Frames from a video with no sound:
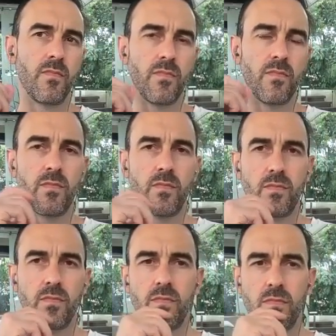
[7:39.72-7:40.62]

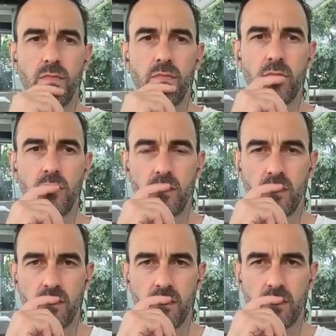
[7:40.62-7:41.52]

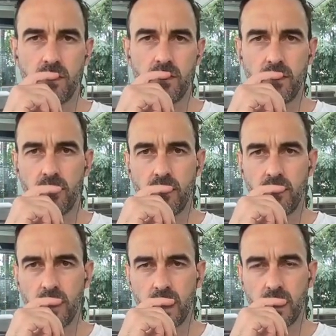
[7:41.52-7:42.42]

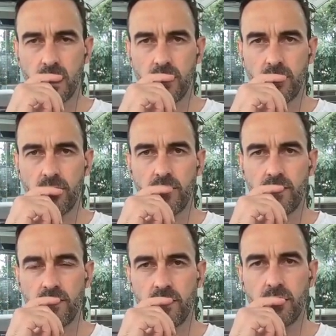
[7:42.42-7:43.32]

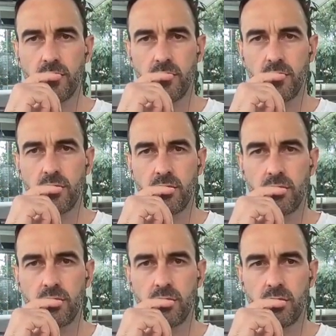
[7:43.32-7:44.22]

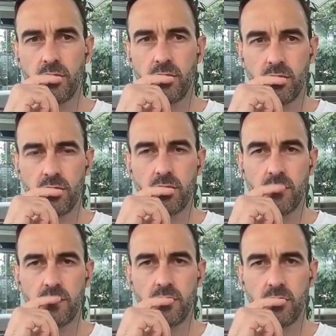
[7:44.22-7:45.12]

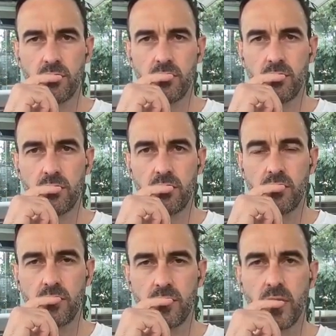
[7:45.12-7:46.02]

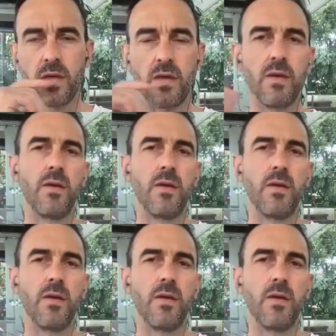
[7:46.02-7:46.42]
This person isn't speaking.